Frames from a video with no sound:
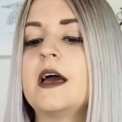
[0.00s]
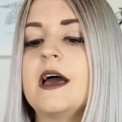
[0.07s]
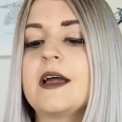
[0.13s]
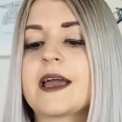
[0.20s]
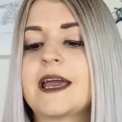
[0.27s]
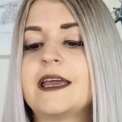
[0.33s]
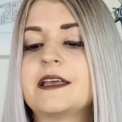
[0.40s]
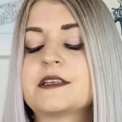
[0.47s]

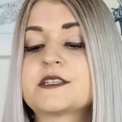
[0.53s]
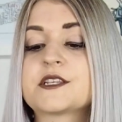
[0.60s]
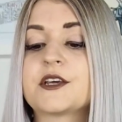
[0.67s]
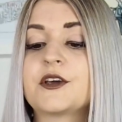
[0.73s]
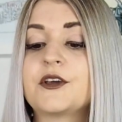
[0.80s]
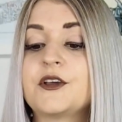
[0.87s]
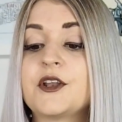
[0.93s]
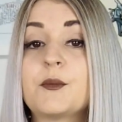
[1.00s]
Okay, so
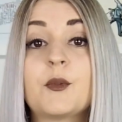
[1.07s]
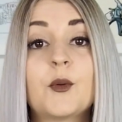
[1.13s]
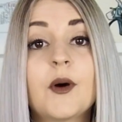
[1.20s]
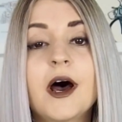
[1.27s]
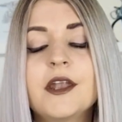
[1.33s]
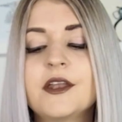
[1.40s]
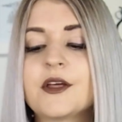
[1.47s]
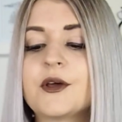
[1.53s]
number
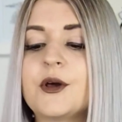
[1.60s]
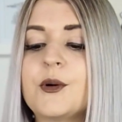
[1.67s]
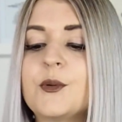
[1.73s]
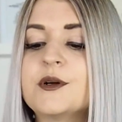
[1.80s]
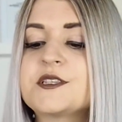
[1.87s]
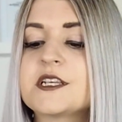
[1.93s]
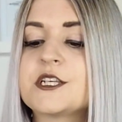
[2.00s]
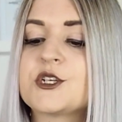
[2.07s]
one,
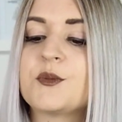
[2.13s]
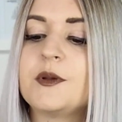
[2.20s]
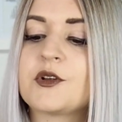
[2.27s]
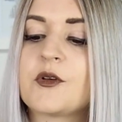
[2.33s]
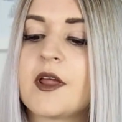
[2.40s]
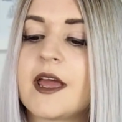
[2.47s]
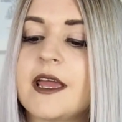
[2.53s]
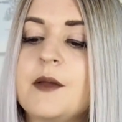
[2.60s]
what is your middle
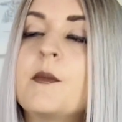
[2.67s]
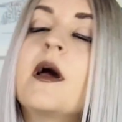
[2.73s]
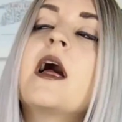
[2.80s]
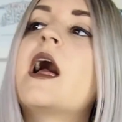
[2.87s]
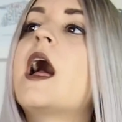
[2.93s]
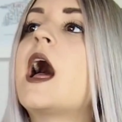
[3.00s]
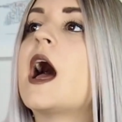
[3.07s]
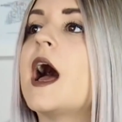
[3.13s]
name?
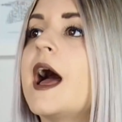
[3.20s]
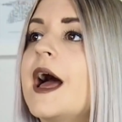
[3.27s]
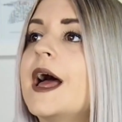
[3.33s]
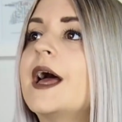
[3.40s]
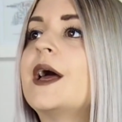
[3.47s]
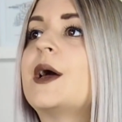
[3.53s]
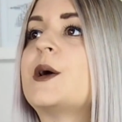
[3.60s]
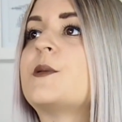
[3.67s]

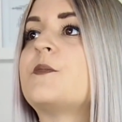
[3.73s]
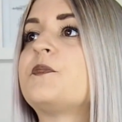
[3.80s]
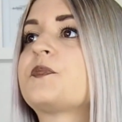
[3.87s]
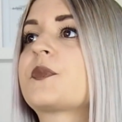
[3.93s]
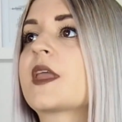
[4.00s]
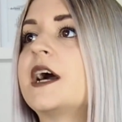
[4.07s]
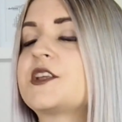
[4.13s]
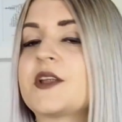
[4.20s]
I
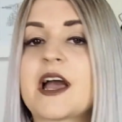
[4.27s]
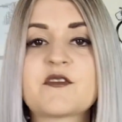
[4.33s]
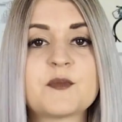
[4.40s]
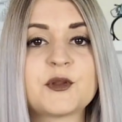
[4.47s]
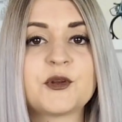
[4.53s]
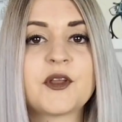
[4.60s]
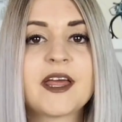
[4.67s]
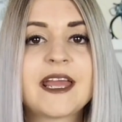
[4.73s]
don't have a
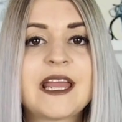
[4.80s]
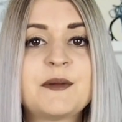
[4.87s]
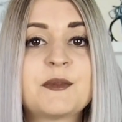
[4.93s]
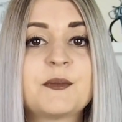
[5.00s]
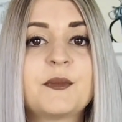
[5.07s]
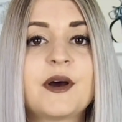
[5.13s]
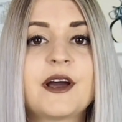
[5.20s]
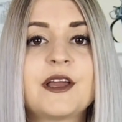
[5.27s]
middle name.
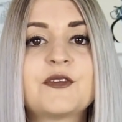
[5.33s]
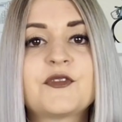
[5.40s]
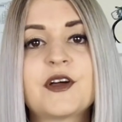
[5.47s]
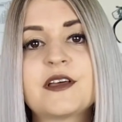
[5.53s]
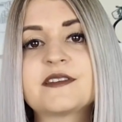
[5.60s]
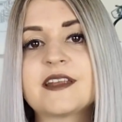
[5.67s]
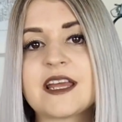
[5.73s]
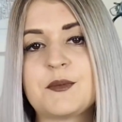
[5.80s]
My
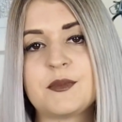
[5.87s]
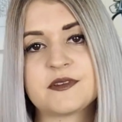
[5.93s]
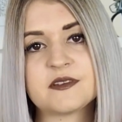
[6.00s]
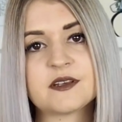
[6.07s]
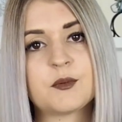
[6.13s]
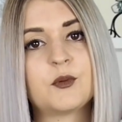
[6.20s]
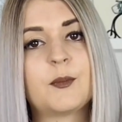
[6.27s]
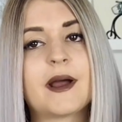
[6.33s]
first name is a
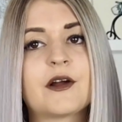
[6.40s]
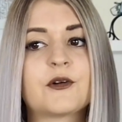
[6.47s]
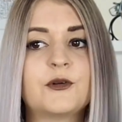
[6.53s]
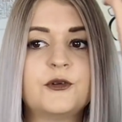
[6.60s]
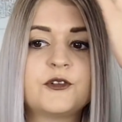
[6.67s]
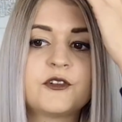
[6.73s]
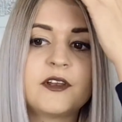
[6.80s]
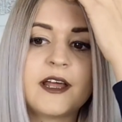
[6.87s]

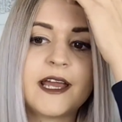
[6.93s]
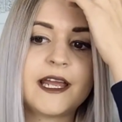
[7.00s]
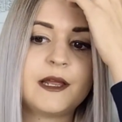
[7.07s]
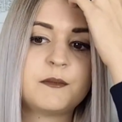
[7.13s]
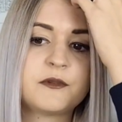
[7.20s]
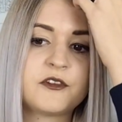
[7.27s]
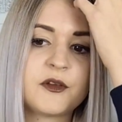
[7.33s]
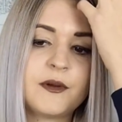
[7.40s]
double-barreled
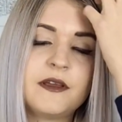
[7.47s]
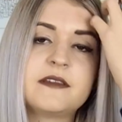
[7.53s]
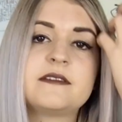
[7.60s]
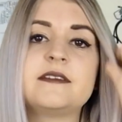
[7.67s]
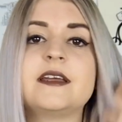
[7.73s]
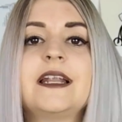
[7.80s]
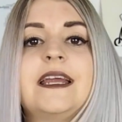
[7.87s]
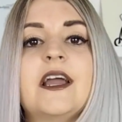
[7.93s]
name, so it's
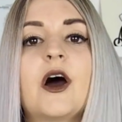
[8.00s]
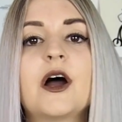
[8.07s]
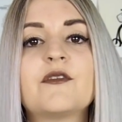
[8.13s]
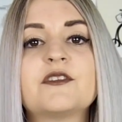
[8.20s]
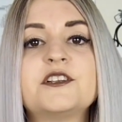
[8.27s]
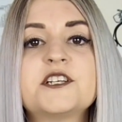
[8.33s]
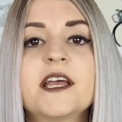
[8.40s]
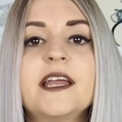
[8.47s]

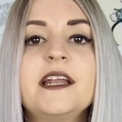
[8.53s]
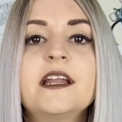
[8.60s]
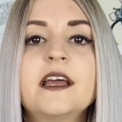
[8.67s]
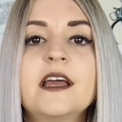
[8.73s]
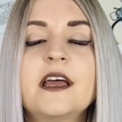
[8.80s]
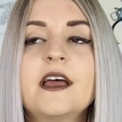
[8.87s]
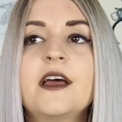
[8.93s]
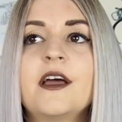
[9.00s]
Tilly-Jayne.
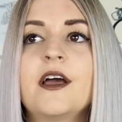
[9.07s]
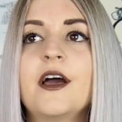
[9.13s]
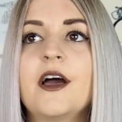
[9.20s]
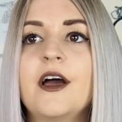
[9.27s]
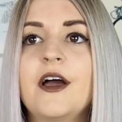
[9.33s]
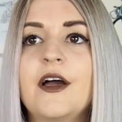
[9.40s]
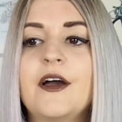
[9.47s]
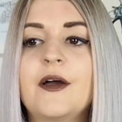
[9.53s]

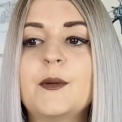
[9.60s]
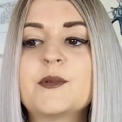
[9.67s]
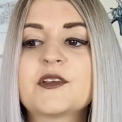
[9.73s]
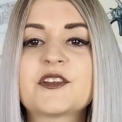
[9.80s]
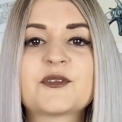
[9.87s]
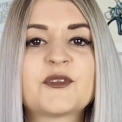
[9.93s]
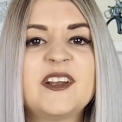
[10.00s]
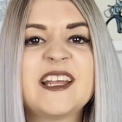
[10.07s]
That
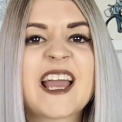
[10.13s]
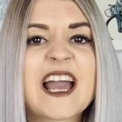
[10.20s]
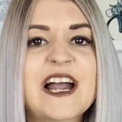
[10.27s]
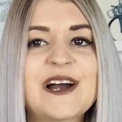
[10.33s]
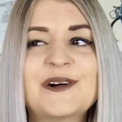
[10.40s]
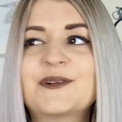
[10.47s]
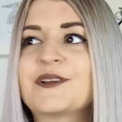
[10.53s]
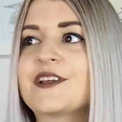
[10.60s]
doesn't really
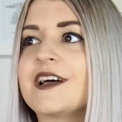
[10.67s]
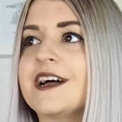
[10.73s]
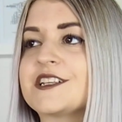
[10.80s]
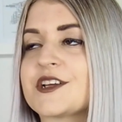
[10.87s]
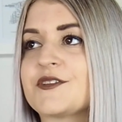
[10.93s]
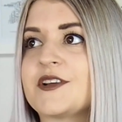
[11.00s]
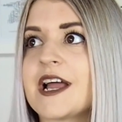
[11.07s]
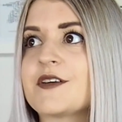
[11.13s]
count. I
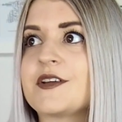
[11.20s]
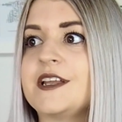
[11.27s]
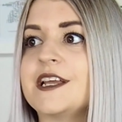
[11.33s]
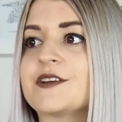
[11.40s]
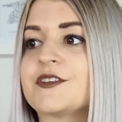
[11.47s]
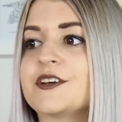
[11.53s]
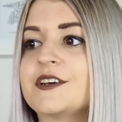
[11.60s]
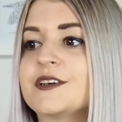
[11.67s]
don't really have any
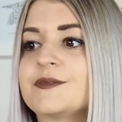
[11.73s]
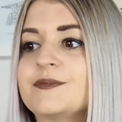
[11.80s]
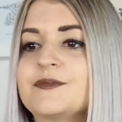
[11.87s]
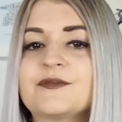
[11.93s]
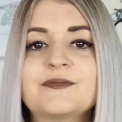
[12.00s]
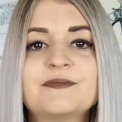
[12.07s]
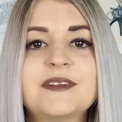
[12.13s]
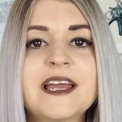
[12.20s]
other
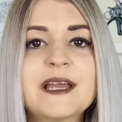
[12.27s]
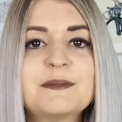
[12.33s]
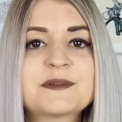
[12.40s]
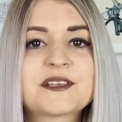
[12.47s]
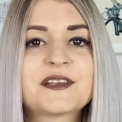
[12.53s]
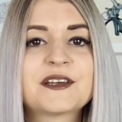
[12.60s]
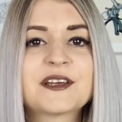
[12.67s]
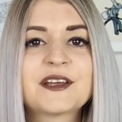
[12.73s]

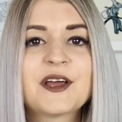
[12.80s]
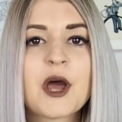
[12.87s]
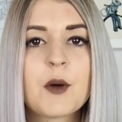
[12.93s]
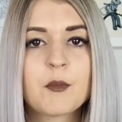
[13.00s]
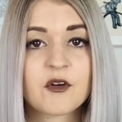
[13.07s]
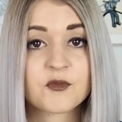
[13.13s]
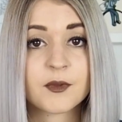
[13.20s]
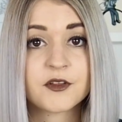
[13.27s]
names
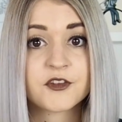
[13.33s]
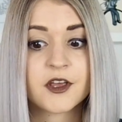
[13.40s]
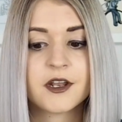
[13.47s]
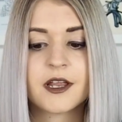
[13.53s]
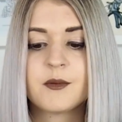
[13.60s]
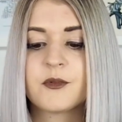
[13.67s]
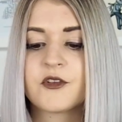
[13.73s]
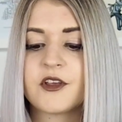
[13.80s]
apart from my
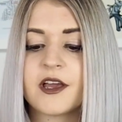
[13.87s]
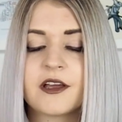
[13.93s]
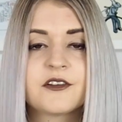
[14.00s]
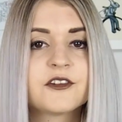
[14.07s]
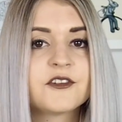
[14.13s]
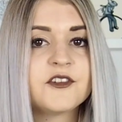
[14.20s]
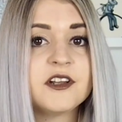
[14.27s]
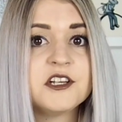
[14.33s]
surname, so yeah,
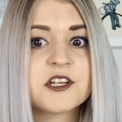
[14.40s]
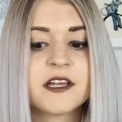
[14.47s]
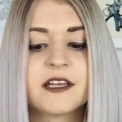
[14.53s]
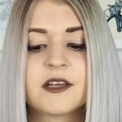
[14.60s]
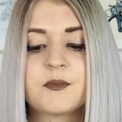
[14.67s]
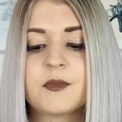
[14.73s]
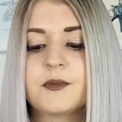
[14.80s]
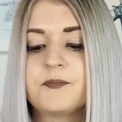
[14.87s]
just Tilly-Jayne
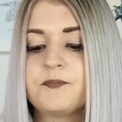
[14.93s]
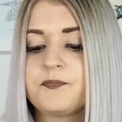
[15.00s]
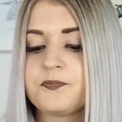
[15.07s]
Kidman.